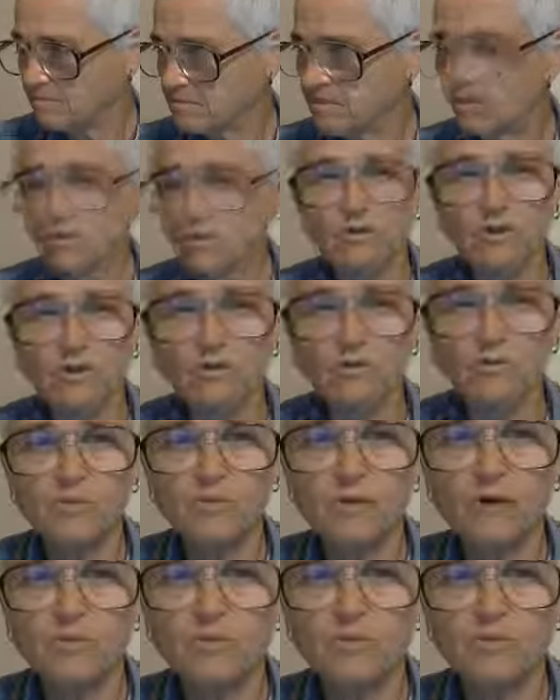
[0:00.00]
Duryodhana's
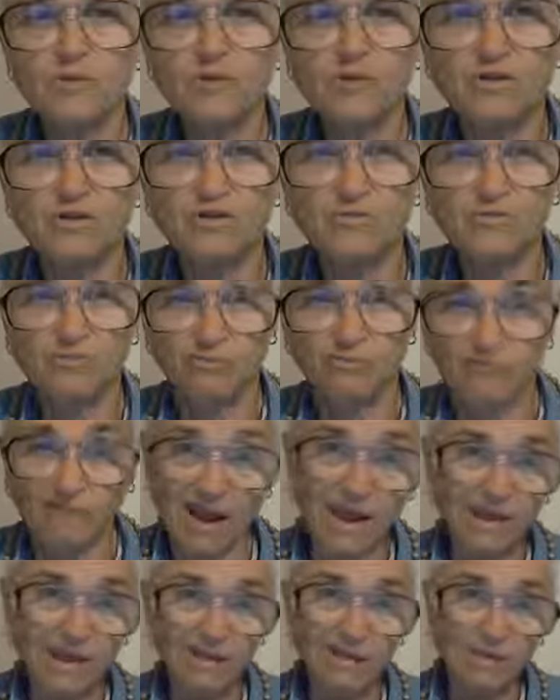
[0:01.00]
brother, was
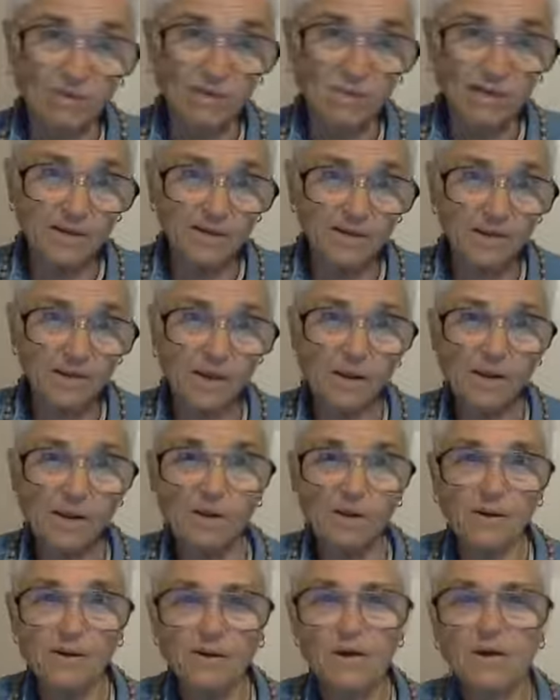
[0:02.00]
dragging her by the
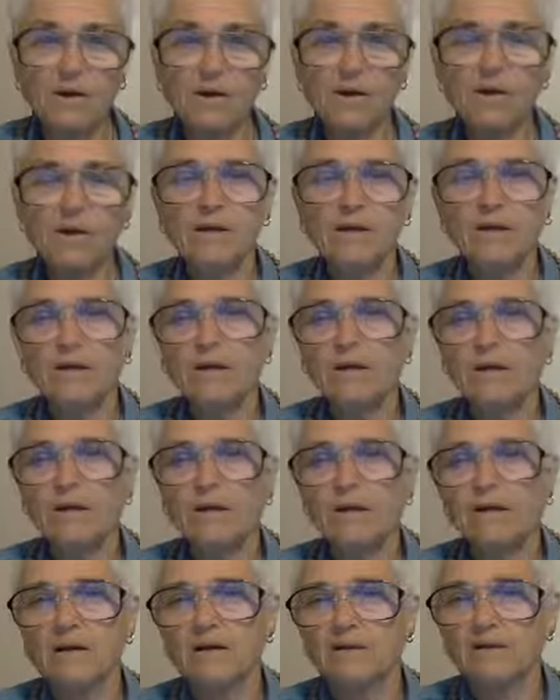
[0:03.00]
hair,
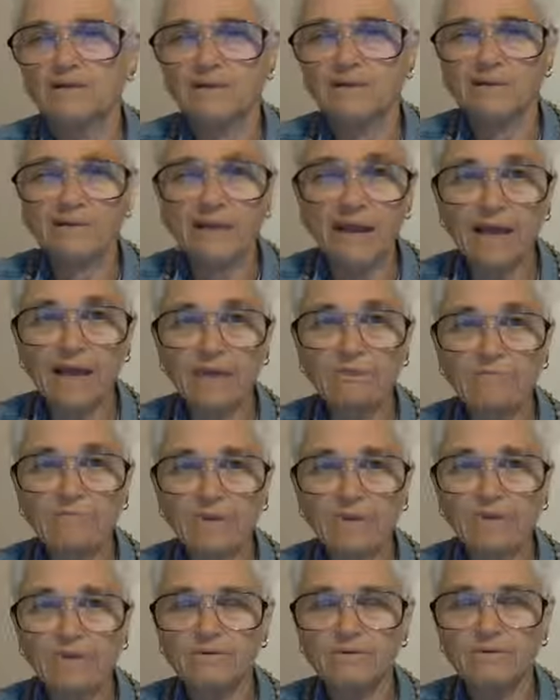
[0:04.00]
like
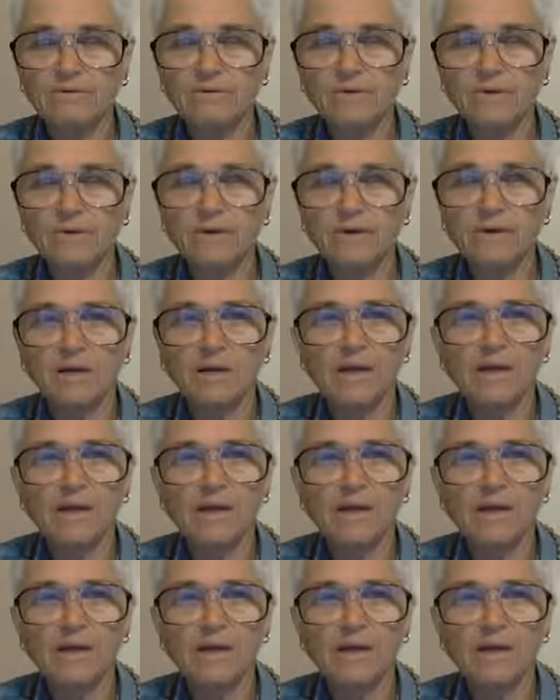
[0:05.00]
caveman or something.